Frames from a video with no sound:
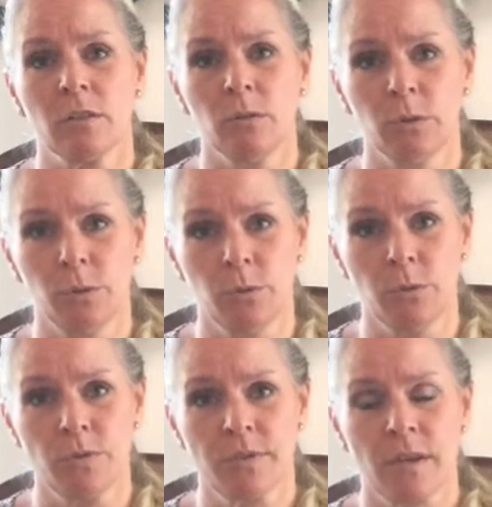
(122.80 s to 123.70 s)
to
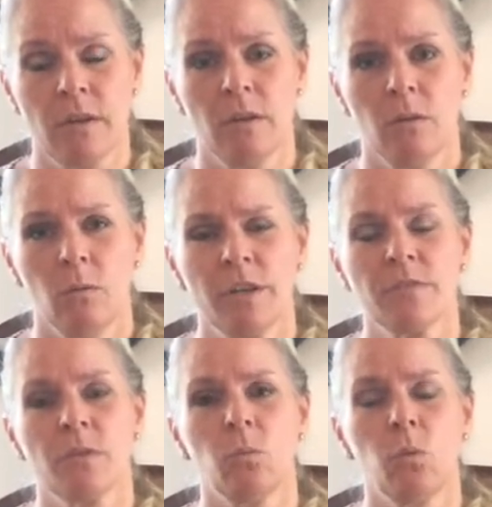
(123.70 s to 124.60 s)
lose? What
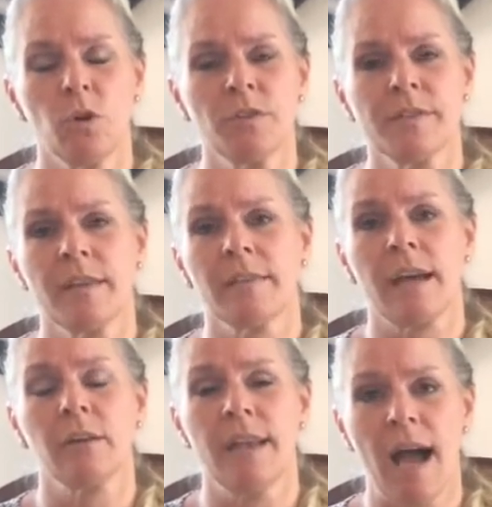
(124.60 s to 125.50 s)
is the worst thing
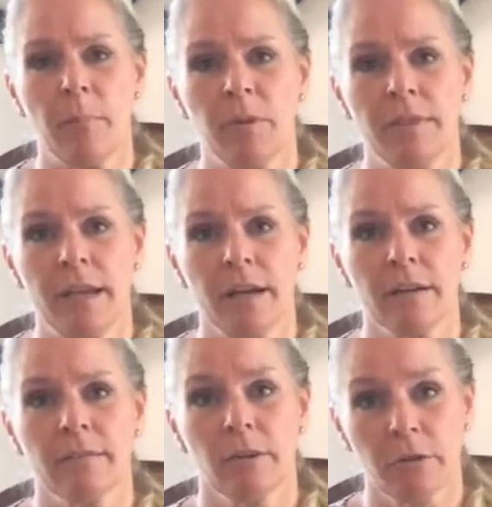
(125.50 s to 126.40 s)
that could happen
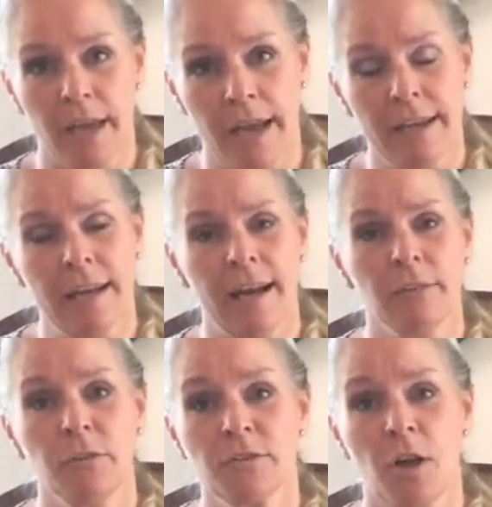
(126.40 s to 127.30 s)
there? Okay, I
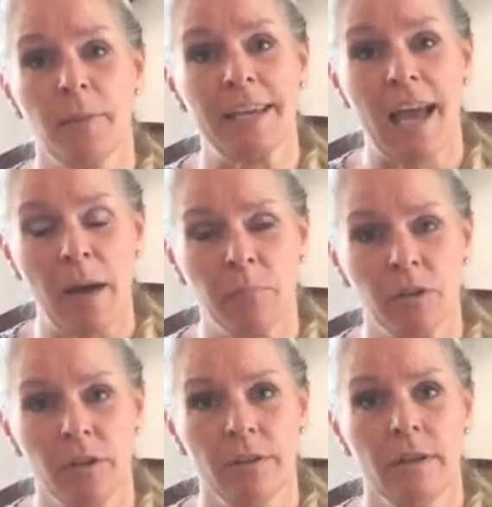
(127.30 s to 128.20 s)
lose all my
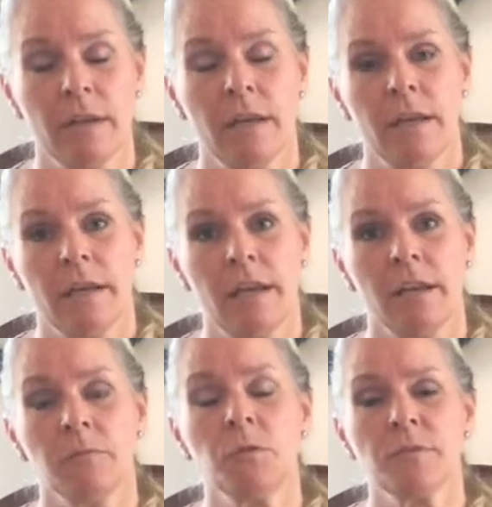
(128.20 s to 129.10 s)
capital.
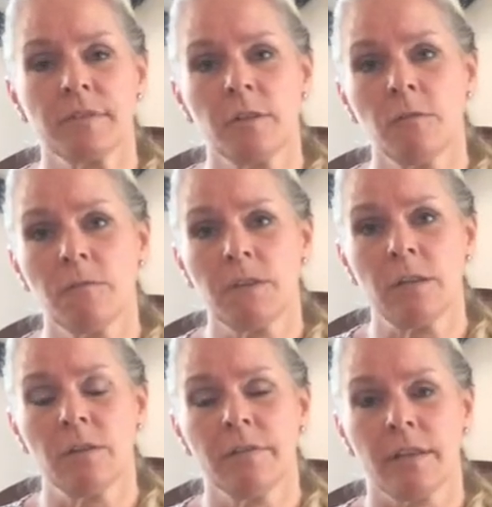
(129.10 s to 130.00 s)
And if you still
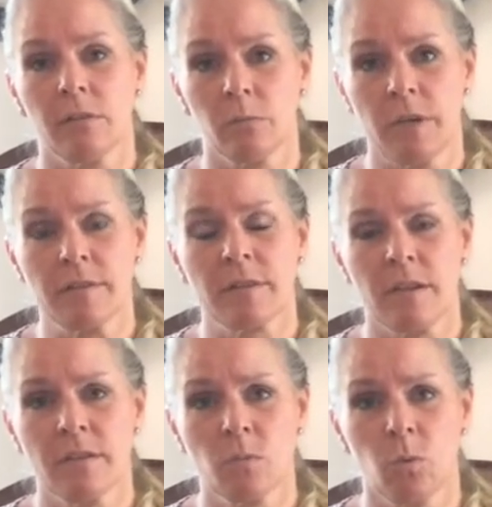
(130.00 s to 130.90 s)
feel that the
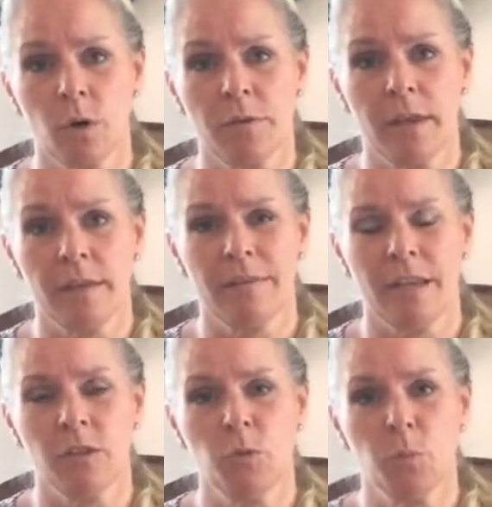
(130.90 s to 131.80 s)
risk is worth it,
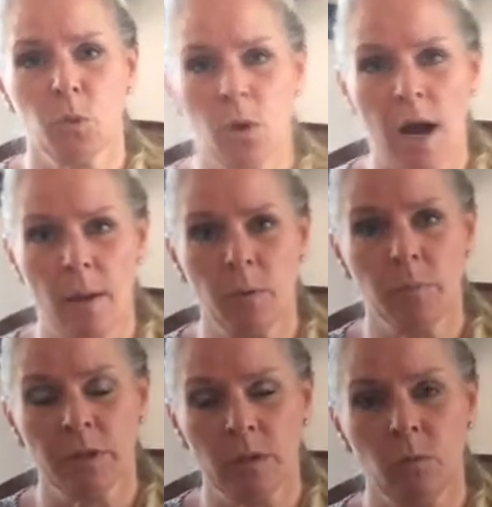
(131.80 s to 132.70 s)
then you
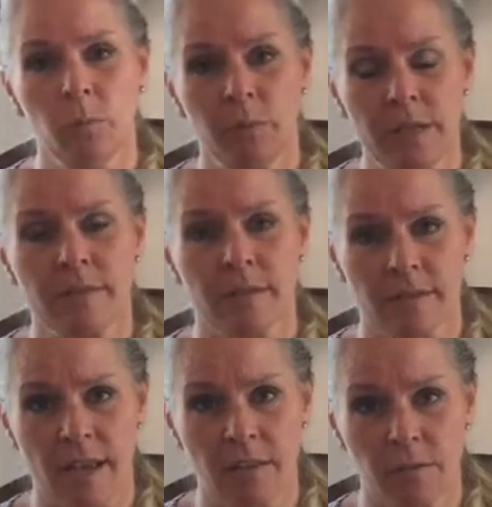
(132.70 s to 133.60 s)
probably will be
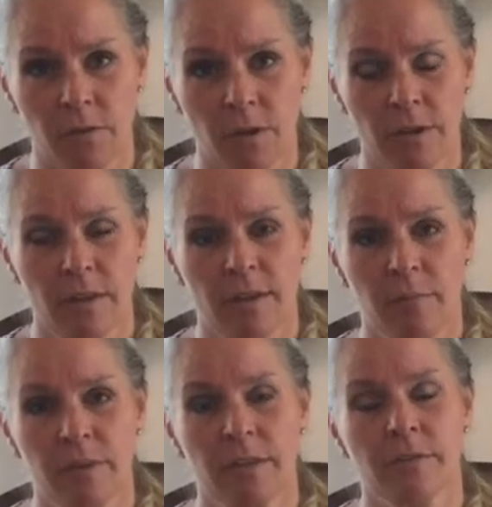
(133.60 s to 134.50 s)
successful
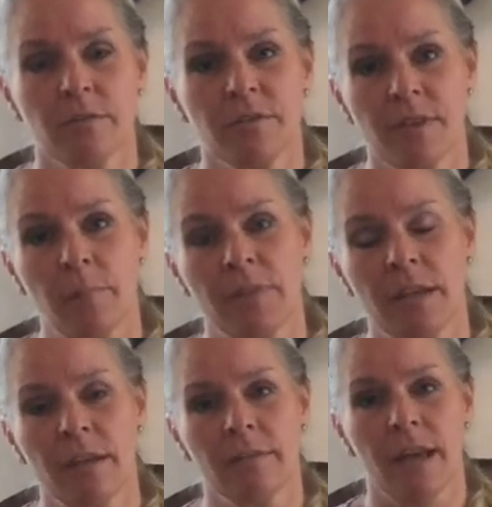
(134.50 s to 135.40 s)
because there's
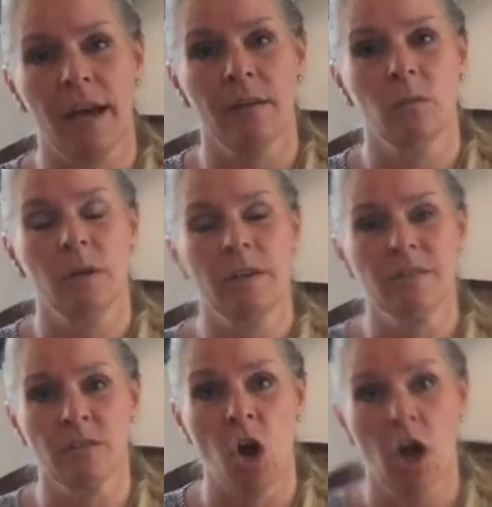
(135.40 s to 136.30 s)
something that
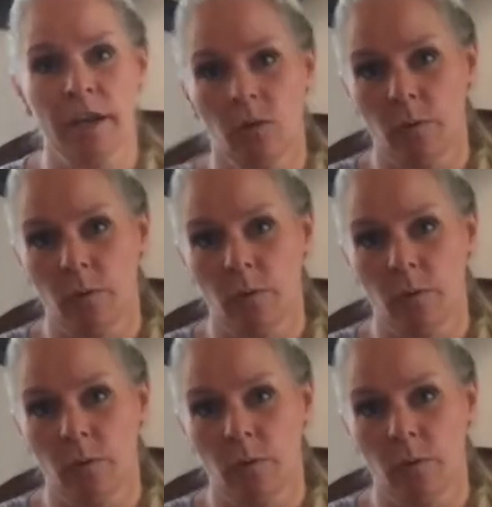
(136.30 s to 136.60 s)
is gnawing